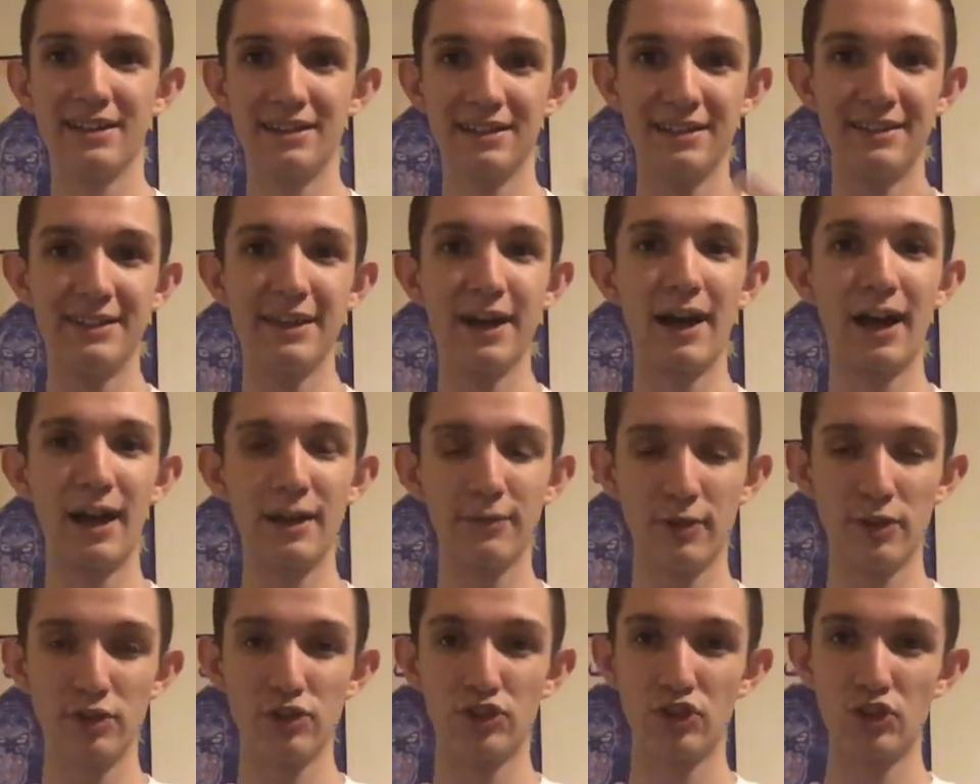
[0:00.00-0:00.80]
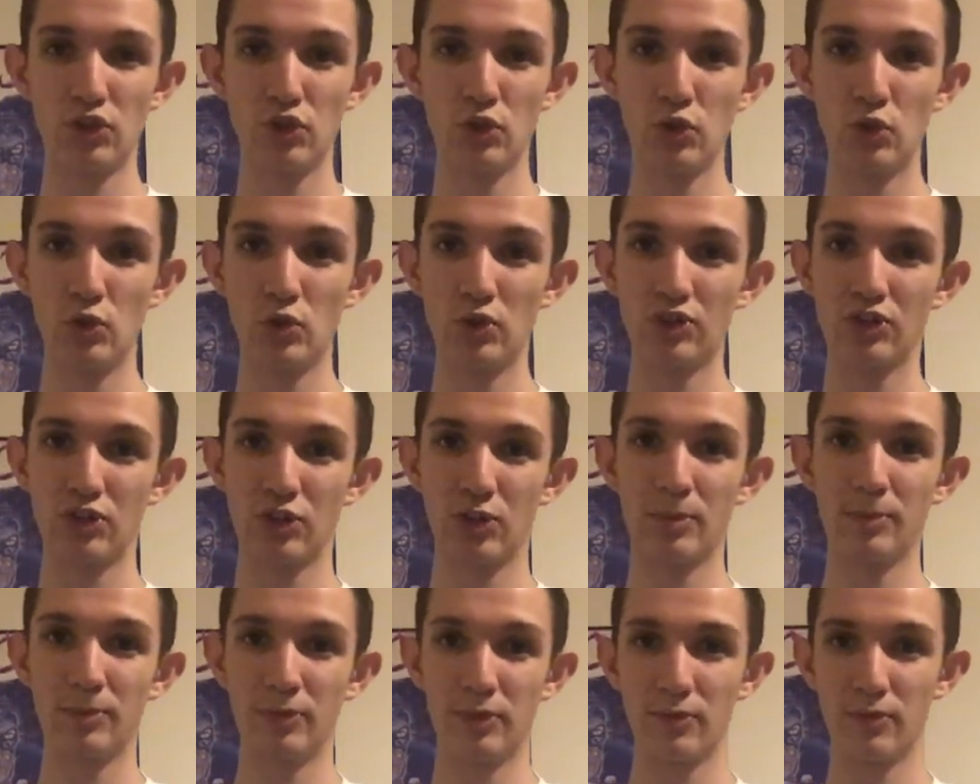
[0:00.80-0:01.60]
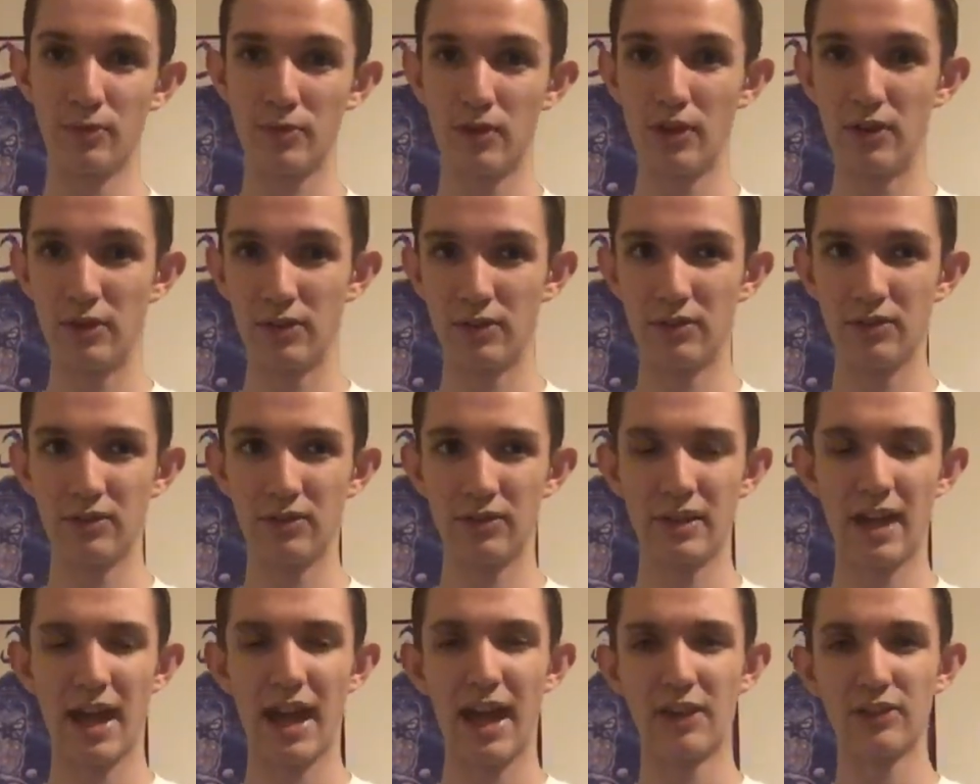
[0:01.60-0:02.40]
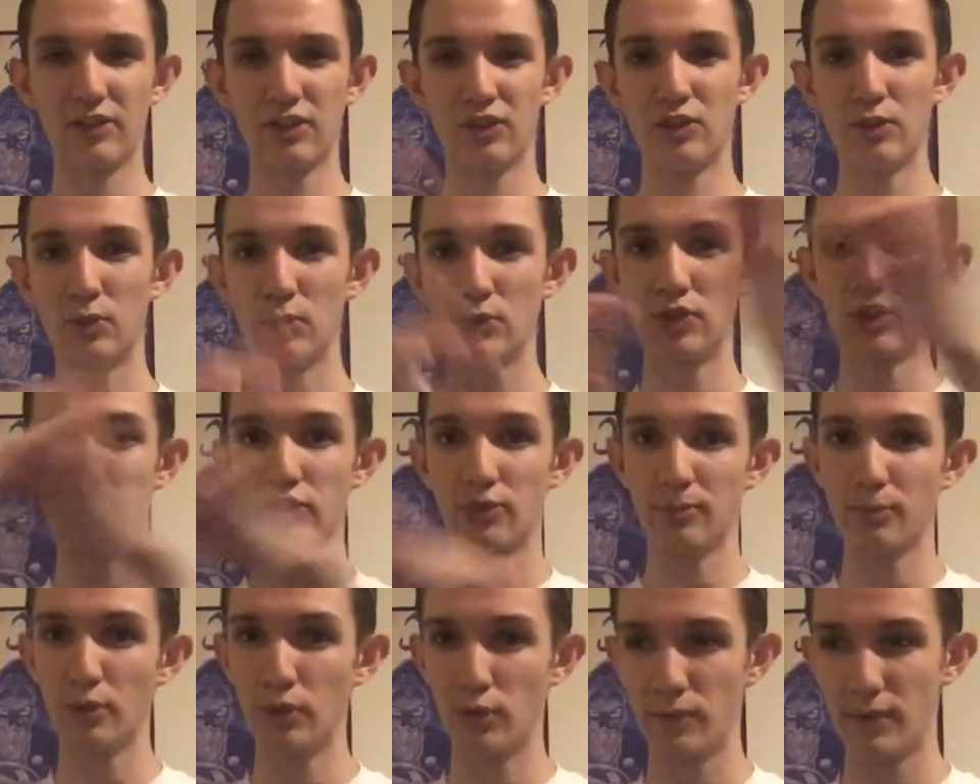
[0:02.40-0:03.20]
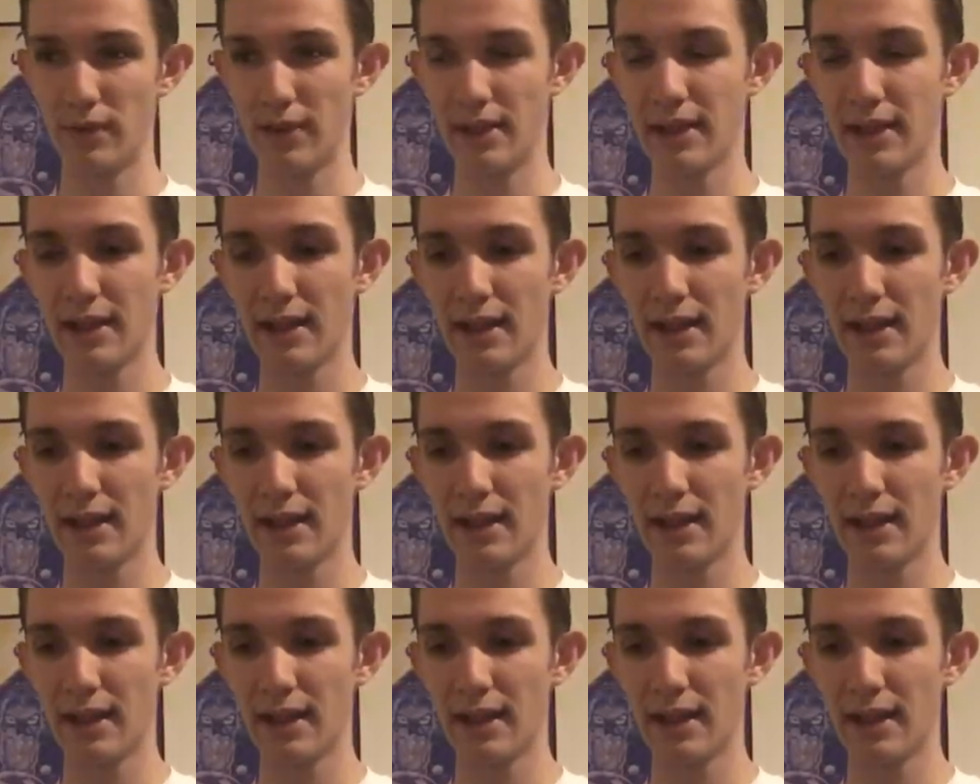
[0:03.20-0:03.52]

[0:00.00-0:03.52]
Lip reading: dive into in terms of that has to do with this movie.